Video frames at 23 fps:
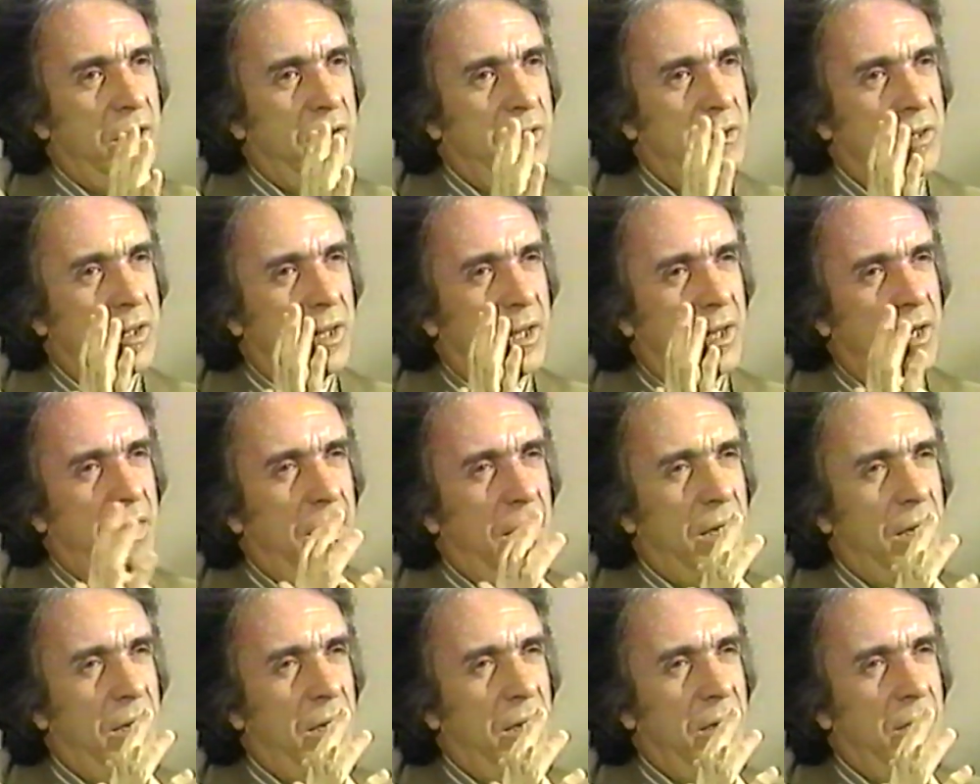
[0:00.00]
they
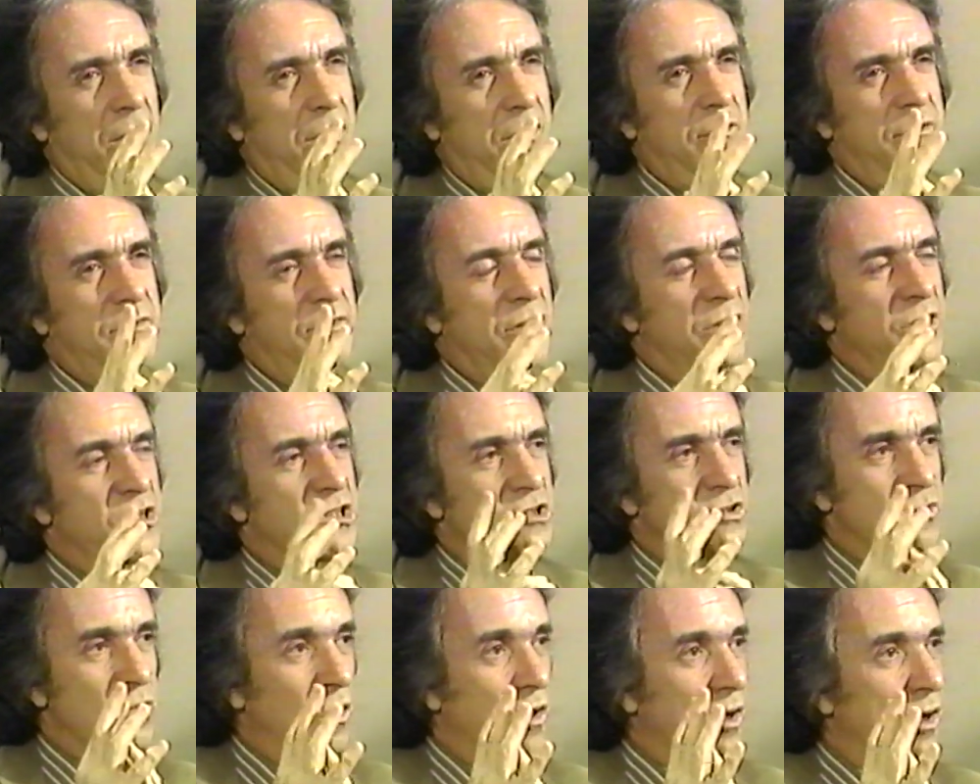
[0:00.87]
are very
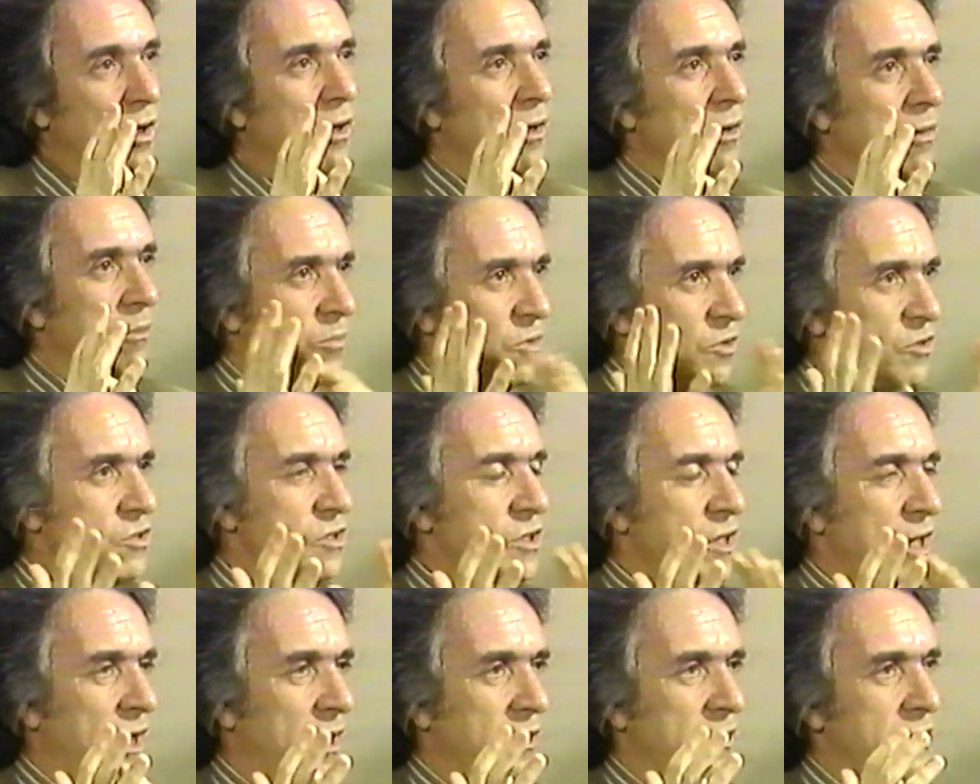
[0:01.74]
strong
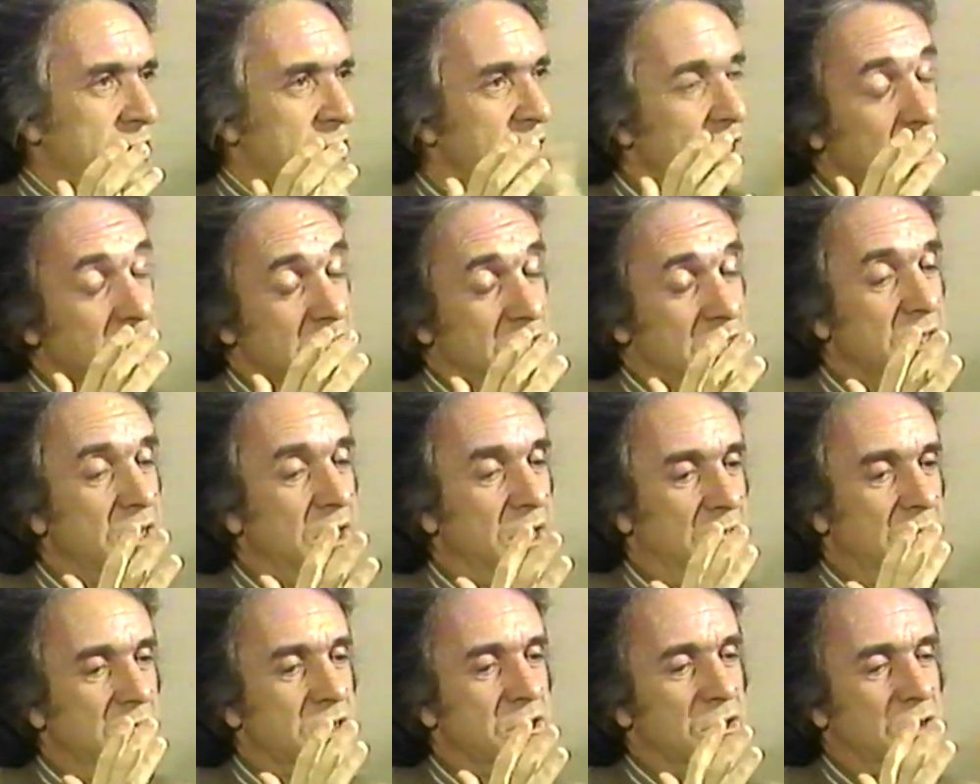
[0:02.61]
personalities, as
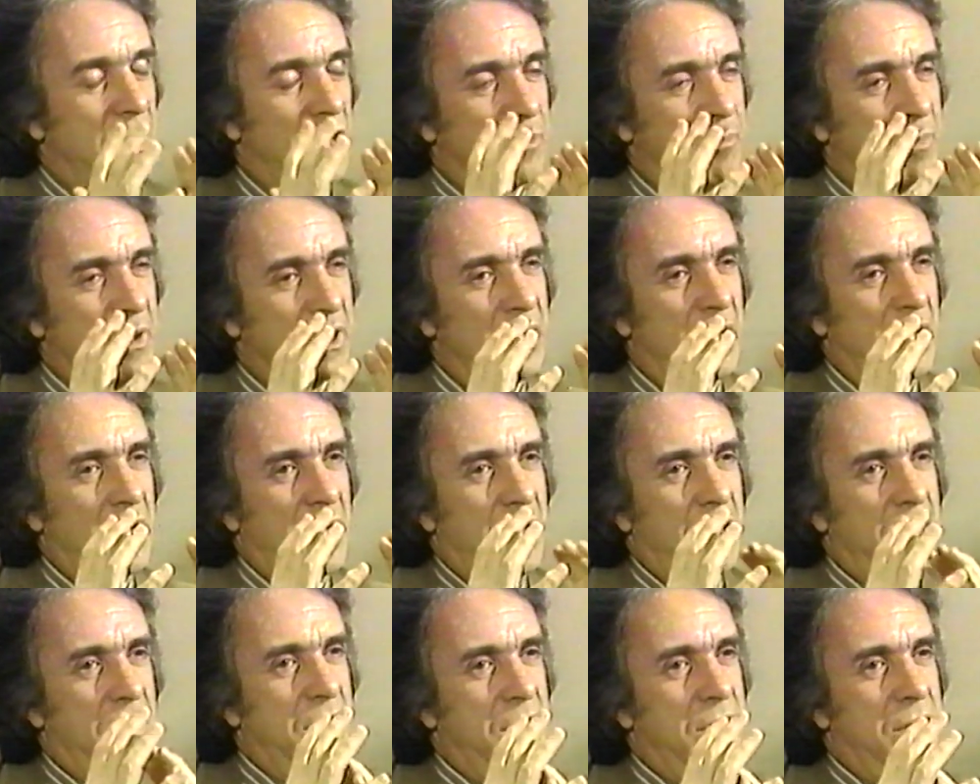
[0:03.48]
indeed is Scott, but
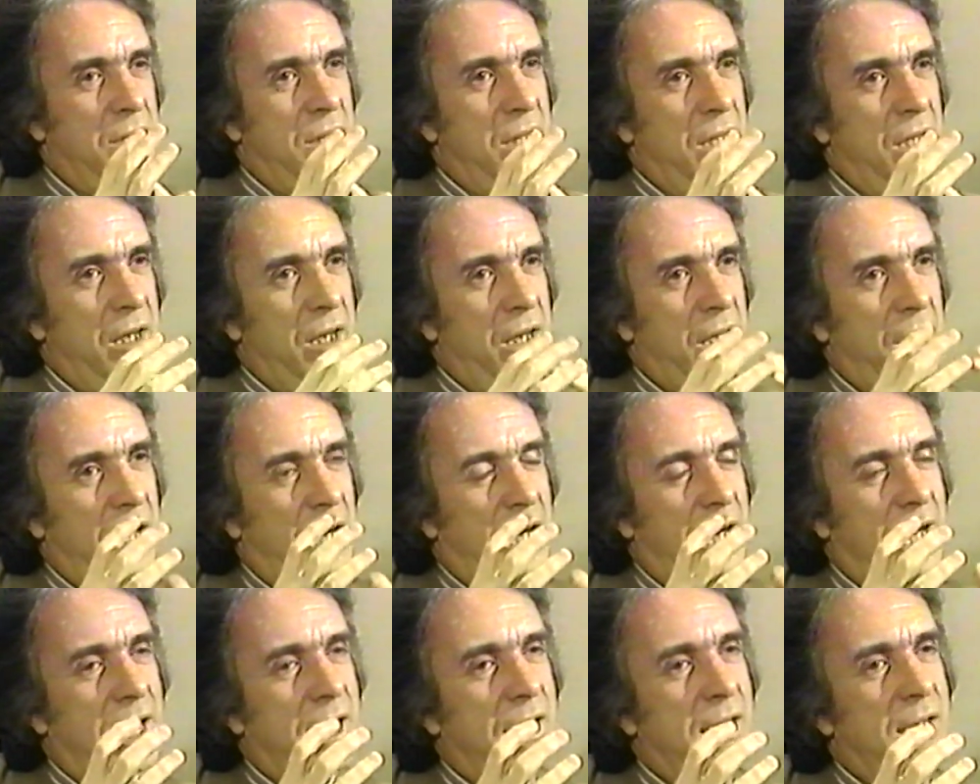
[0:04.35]
they
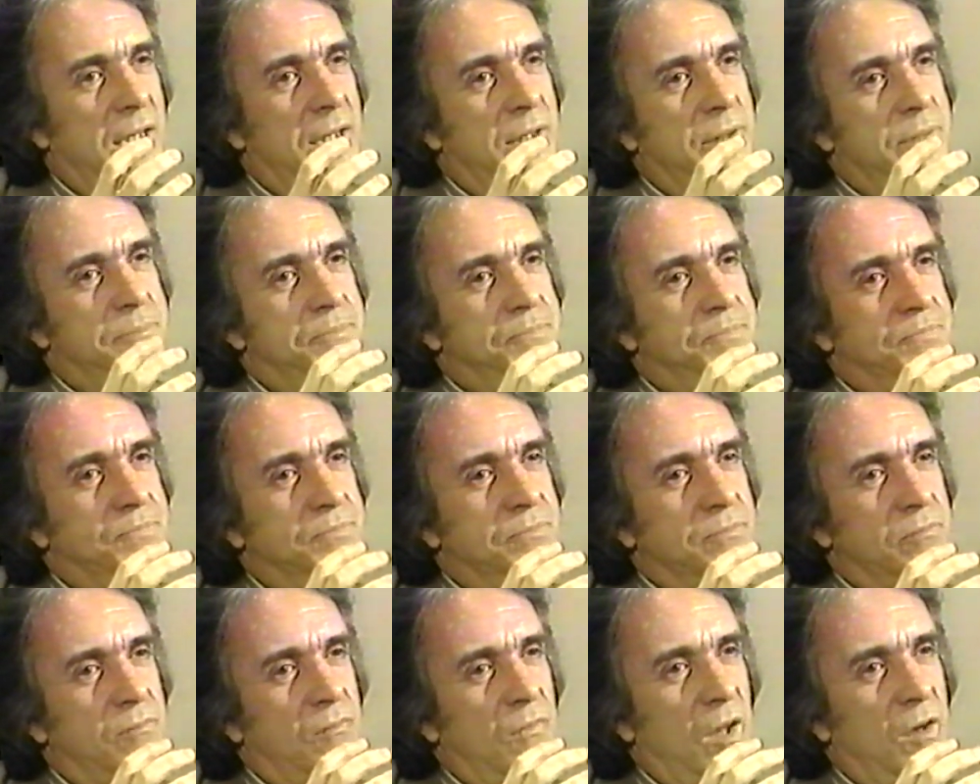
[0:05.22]
are
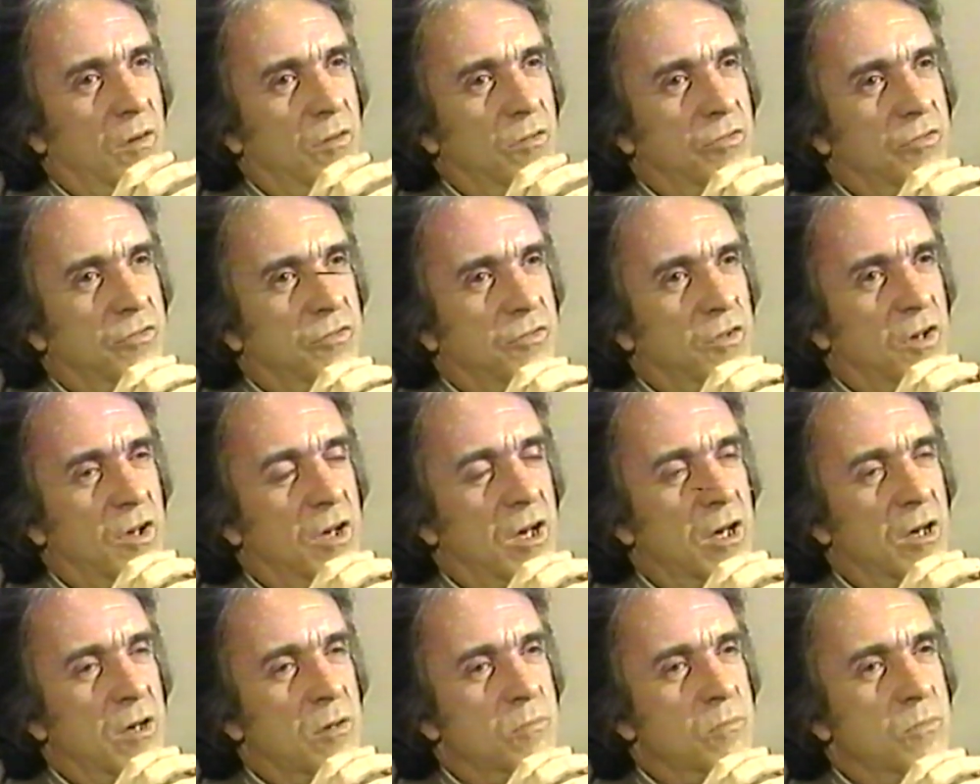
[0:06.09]

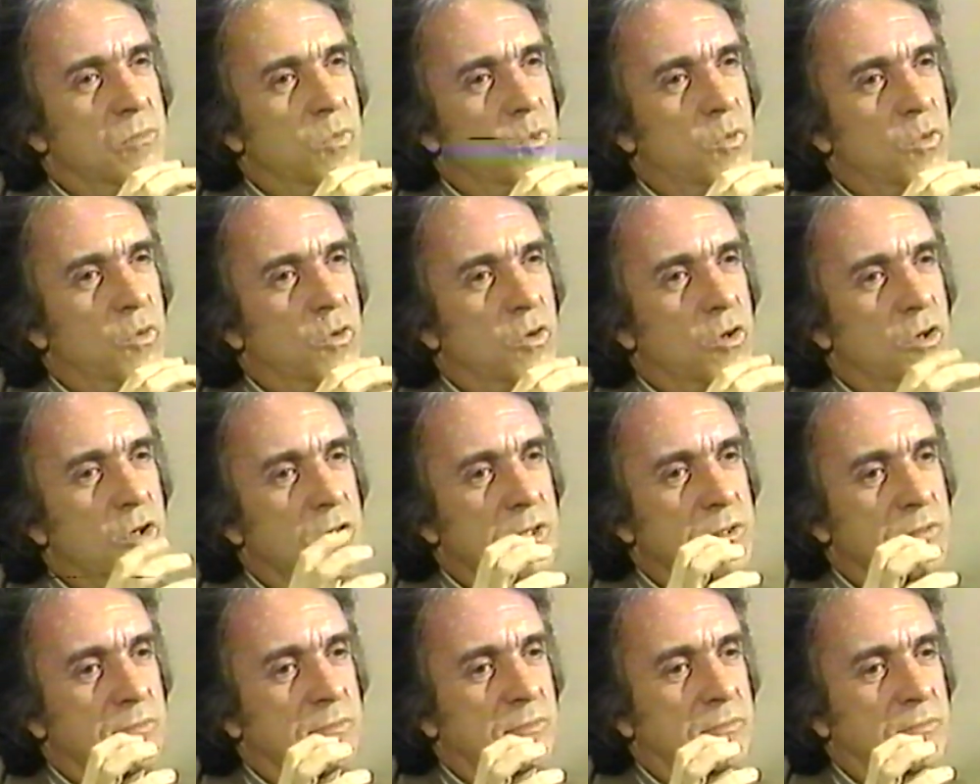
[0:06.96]
far
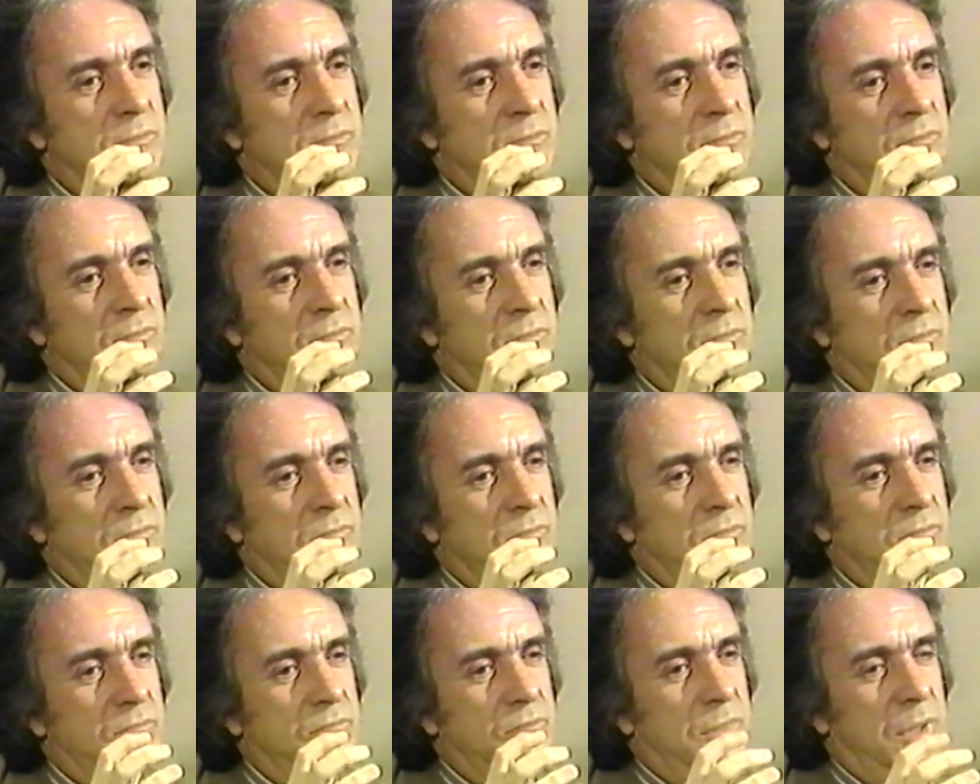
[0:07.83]
more,
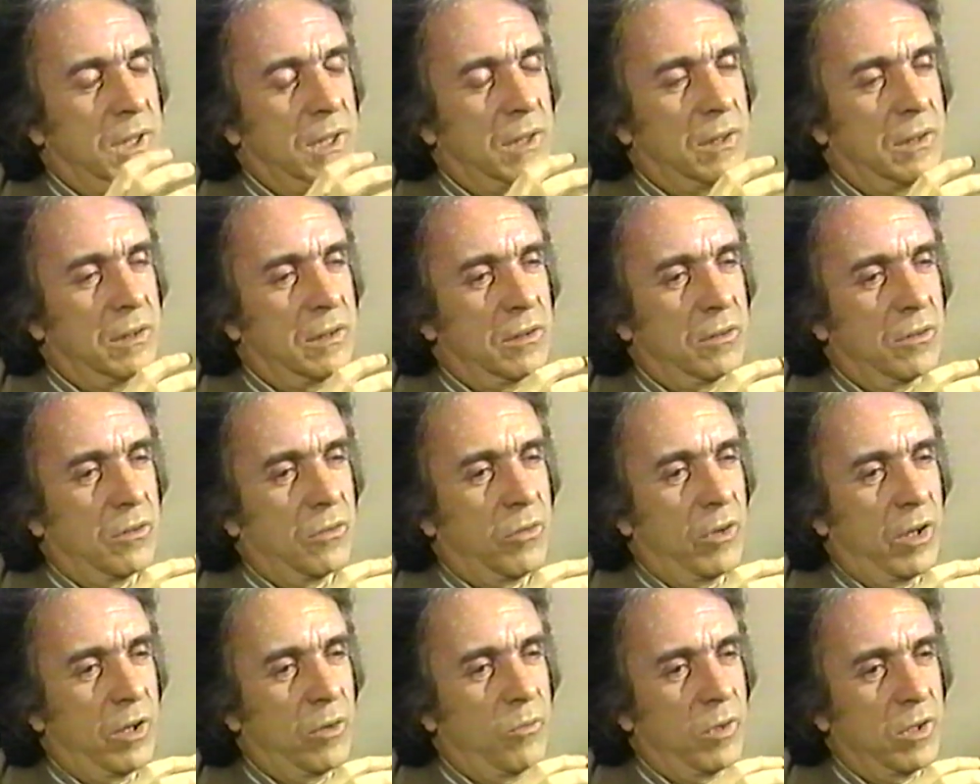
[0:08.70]
I don't know
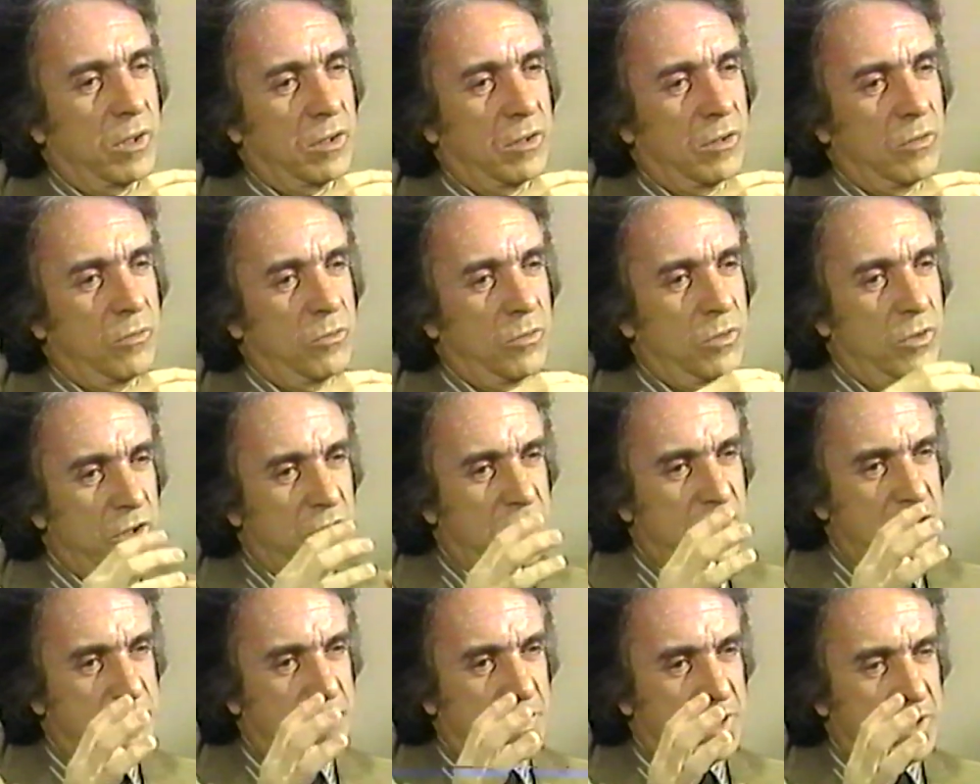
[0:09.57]
quite what the word
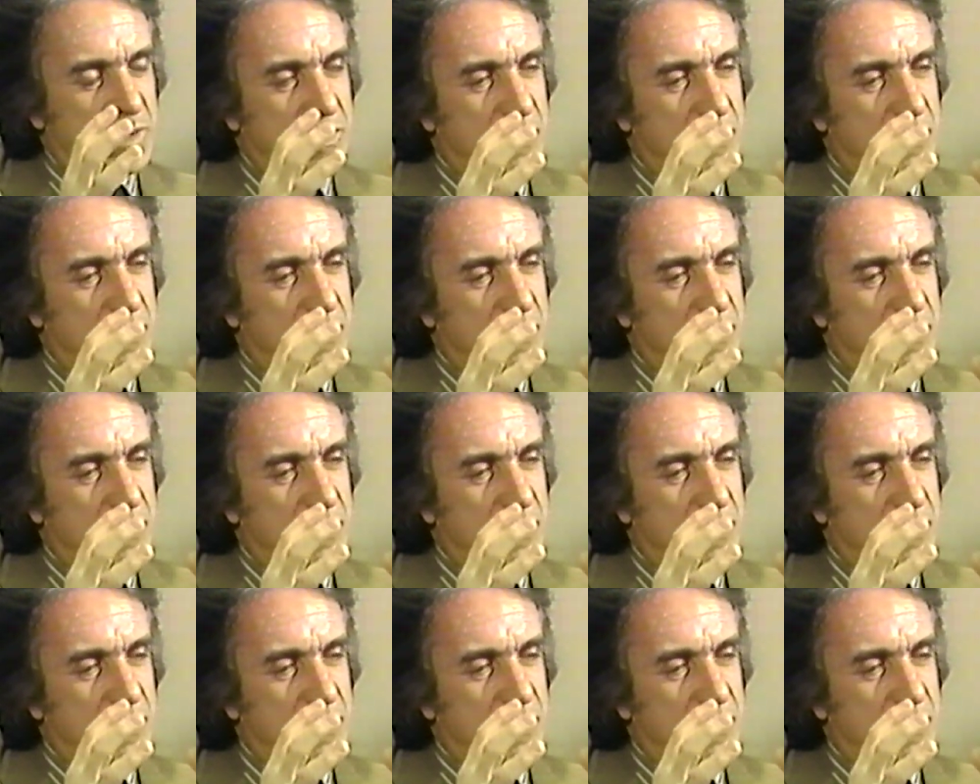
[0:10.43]
is, but